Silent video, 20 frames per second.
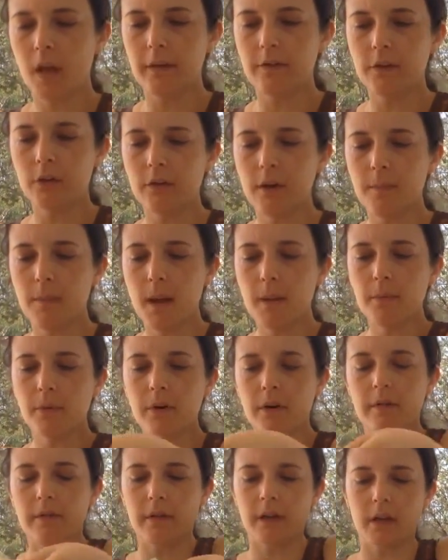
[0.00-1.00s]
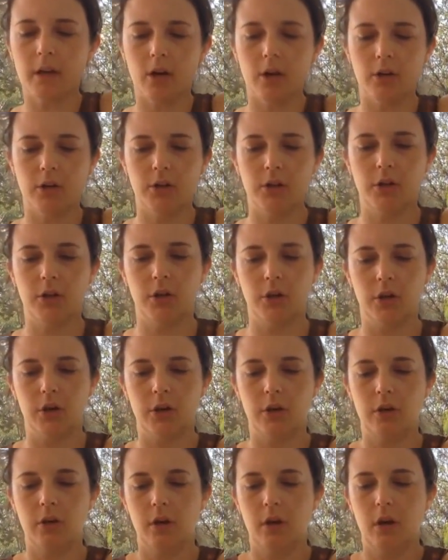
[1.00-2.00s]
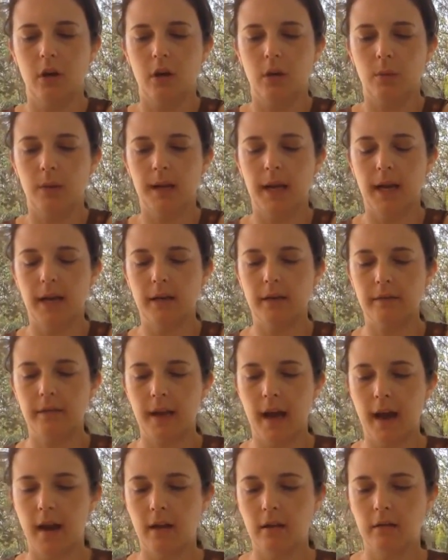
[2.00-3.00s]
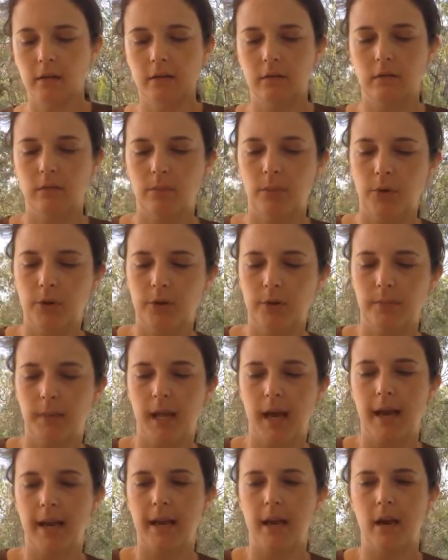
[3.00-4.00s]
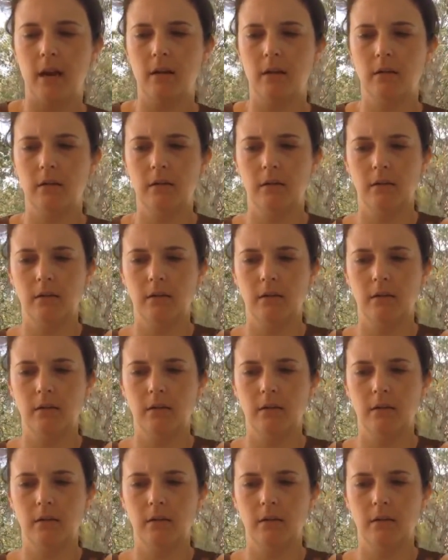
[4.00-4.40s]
if you remember in video two, we added that bottom layer